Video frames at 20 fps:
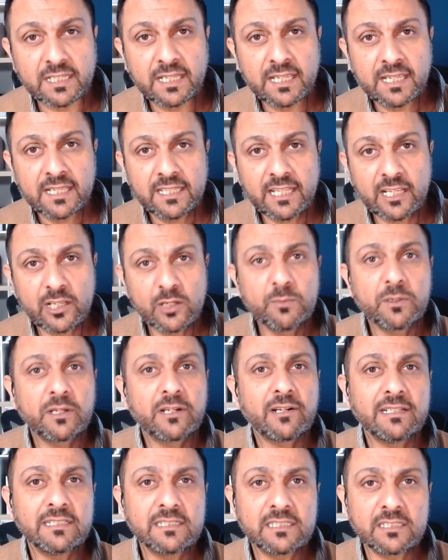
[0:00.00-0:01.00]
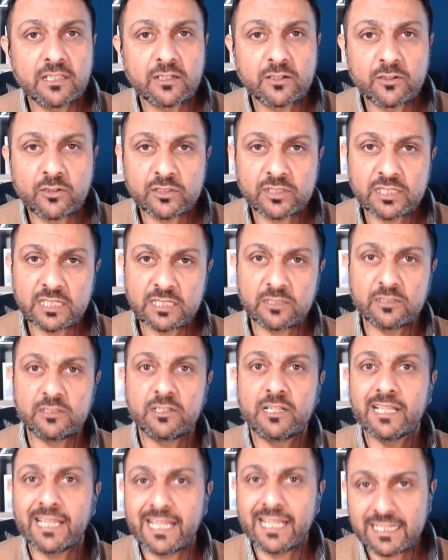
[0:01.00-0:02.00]
that they come across this
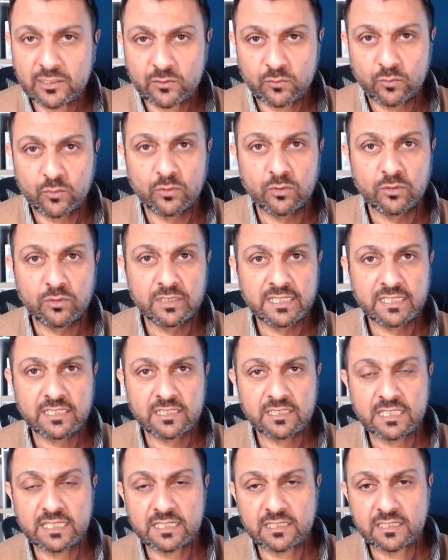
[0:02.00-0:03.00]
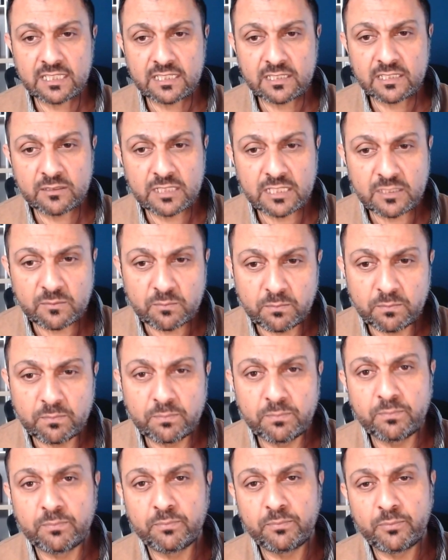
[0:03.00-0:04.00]
glass wall, this
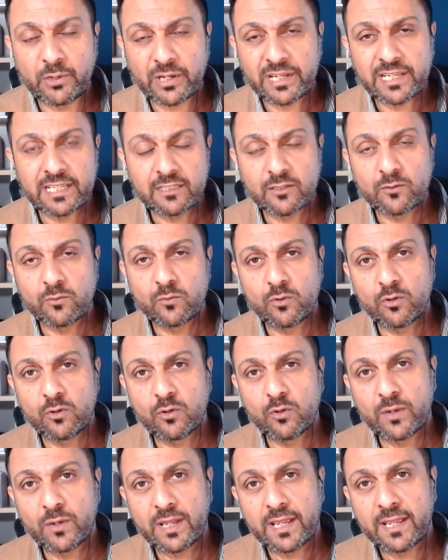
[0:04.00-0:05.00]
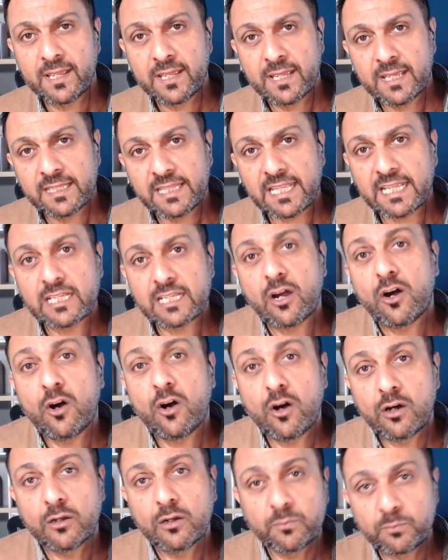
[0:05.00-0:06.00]
brick in the wall where they
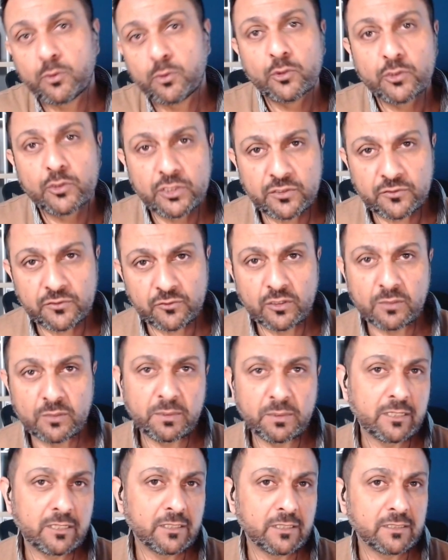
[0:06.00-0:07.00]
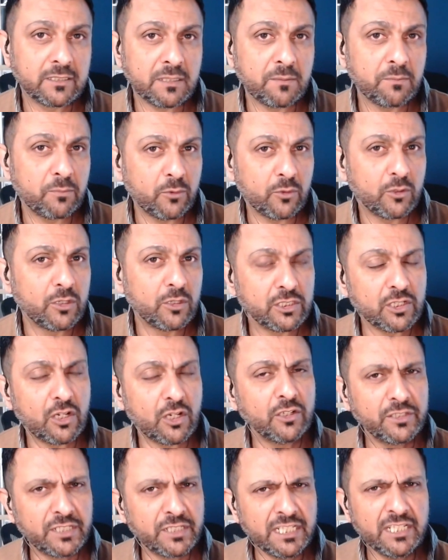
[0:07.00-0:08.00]
can't push through because employers
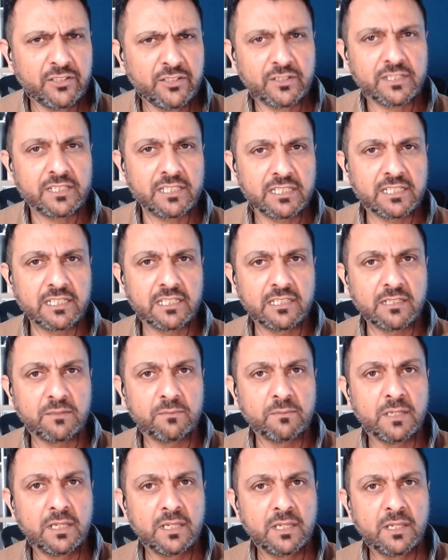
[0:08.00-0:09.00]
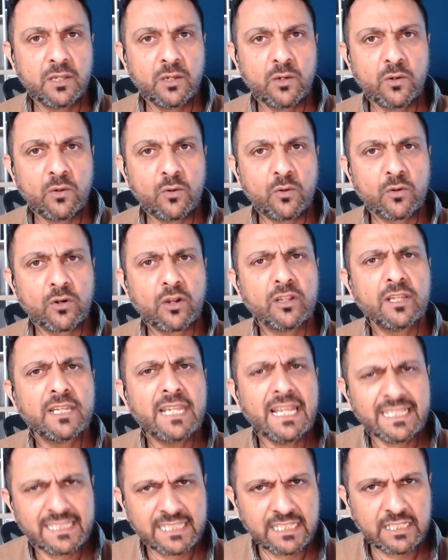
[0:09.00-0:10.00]
aren't interested in them or are
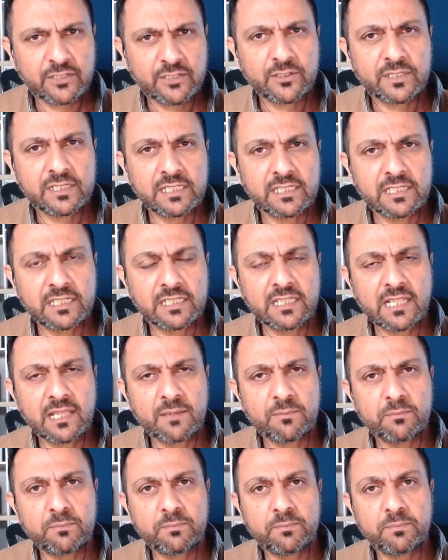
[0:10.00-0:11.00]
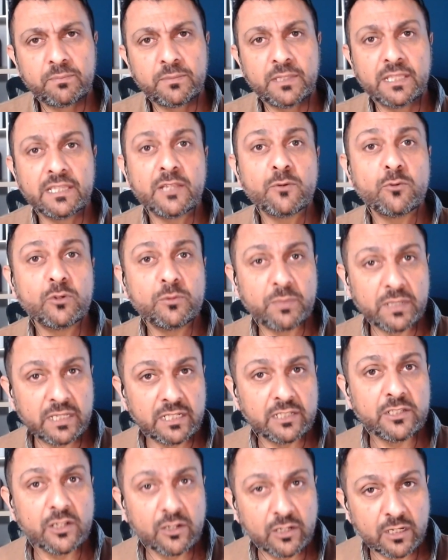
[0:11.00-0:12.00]
less interested in them than they would be
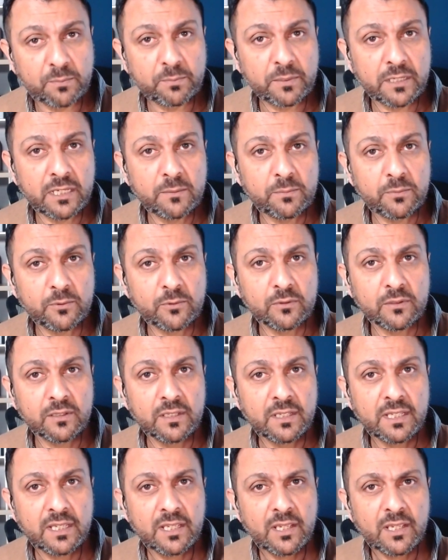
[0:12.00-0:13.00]
in younger people.